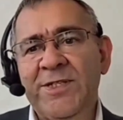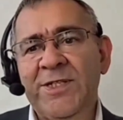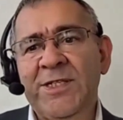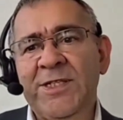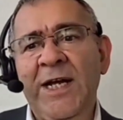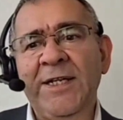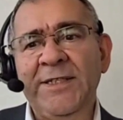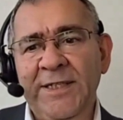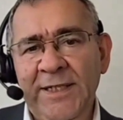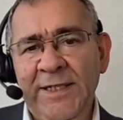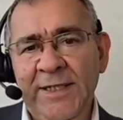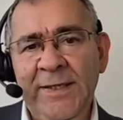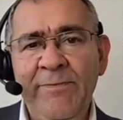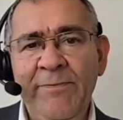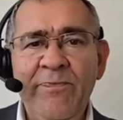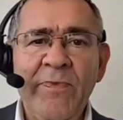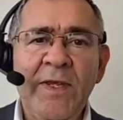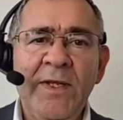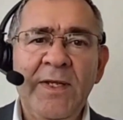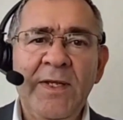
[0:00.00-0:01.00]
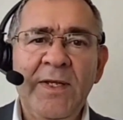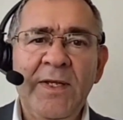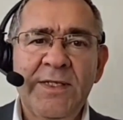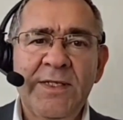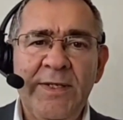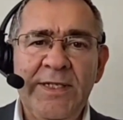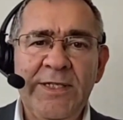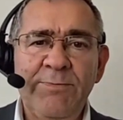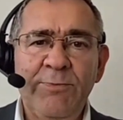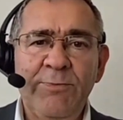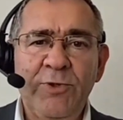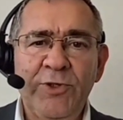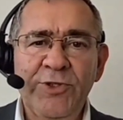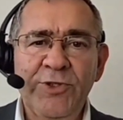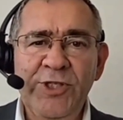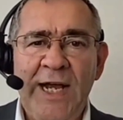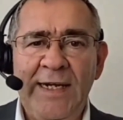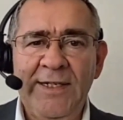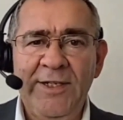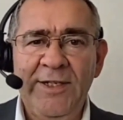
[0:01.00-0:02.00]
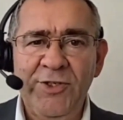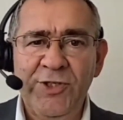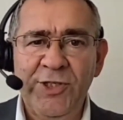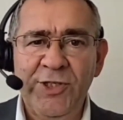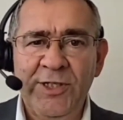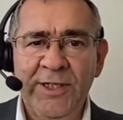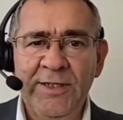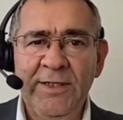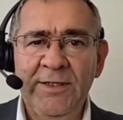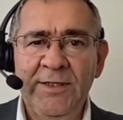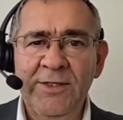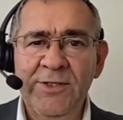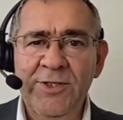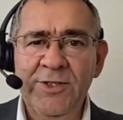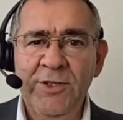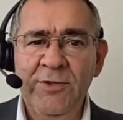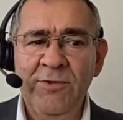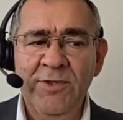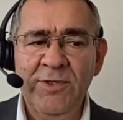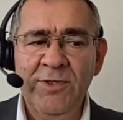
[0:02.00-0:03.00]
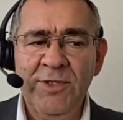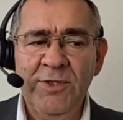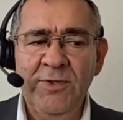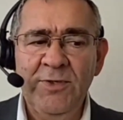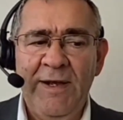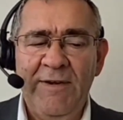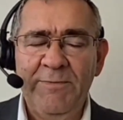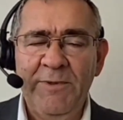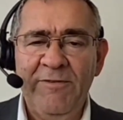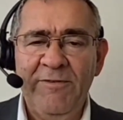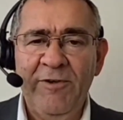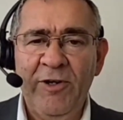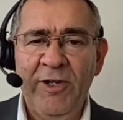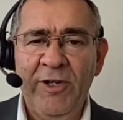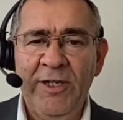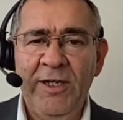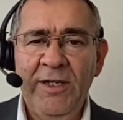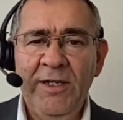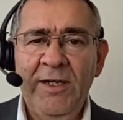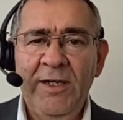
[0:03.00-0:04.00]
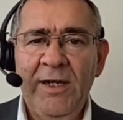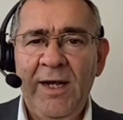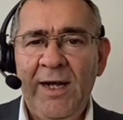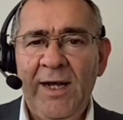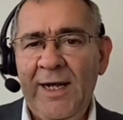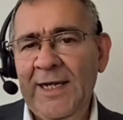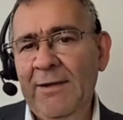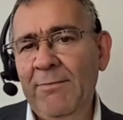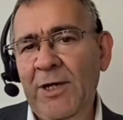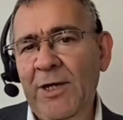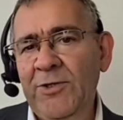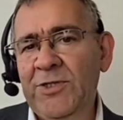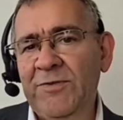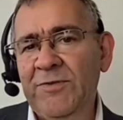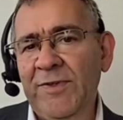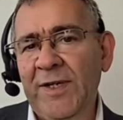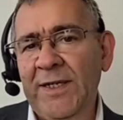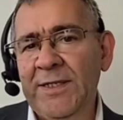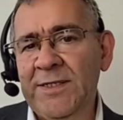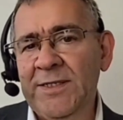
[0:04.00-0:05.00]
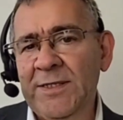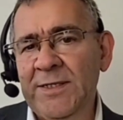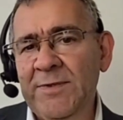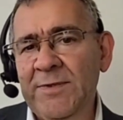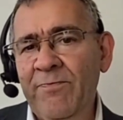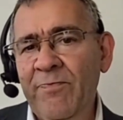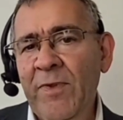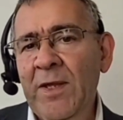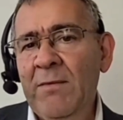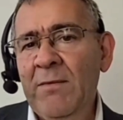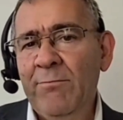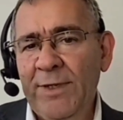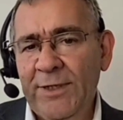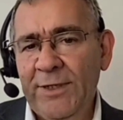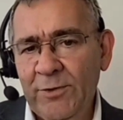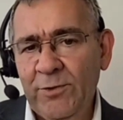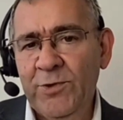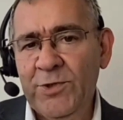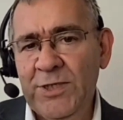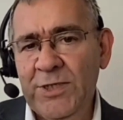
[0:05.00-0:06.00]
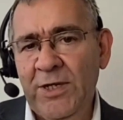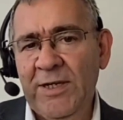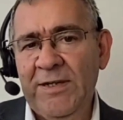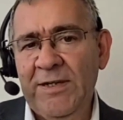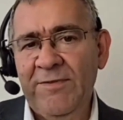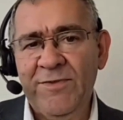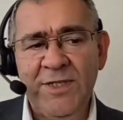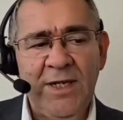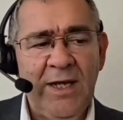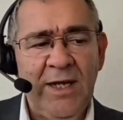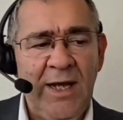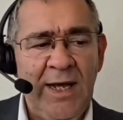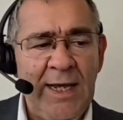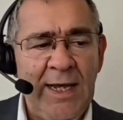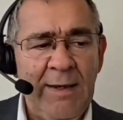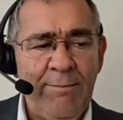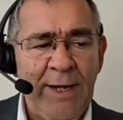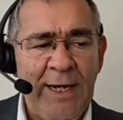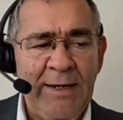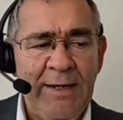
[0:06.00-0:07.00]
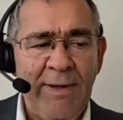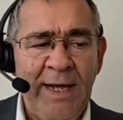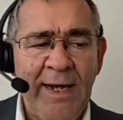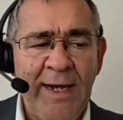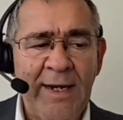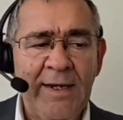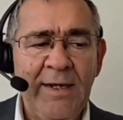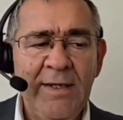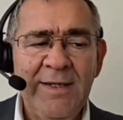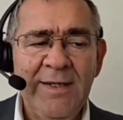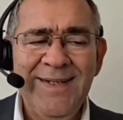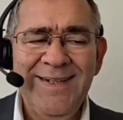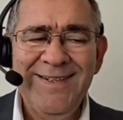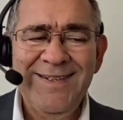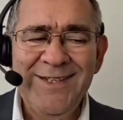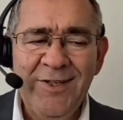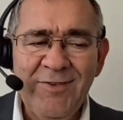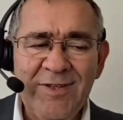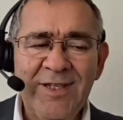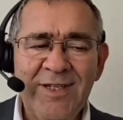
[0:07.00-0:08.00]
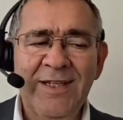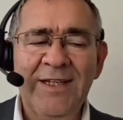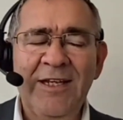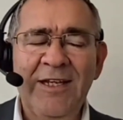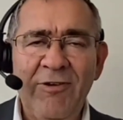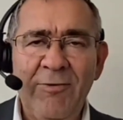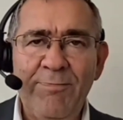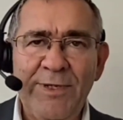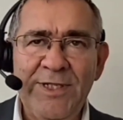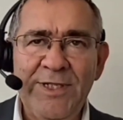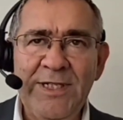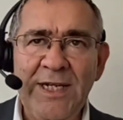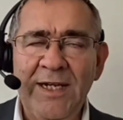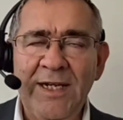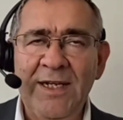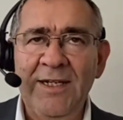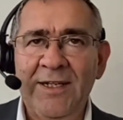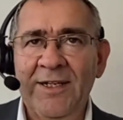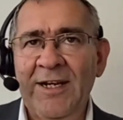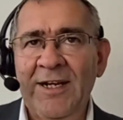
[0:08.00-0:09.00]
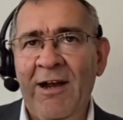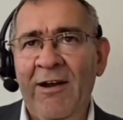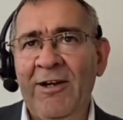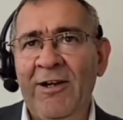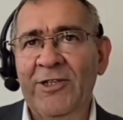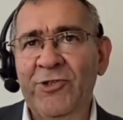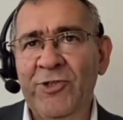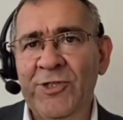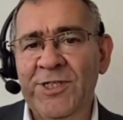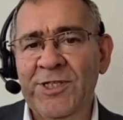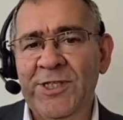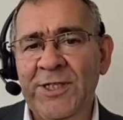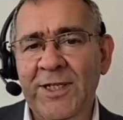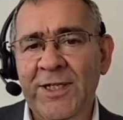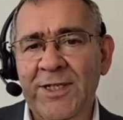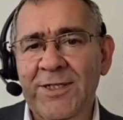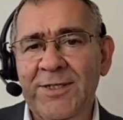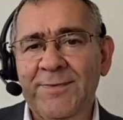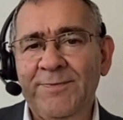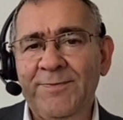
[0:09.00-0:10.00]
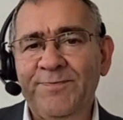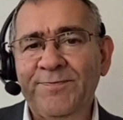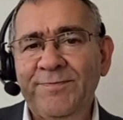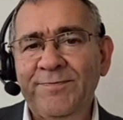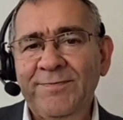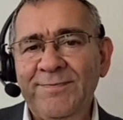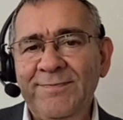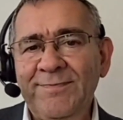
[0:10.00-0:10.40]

study. So it is more challenging, and students do have to be very highly motivated, but it also gives them a higher payback. I don't think there are particular characteristics,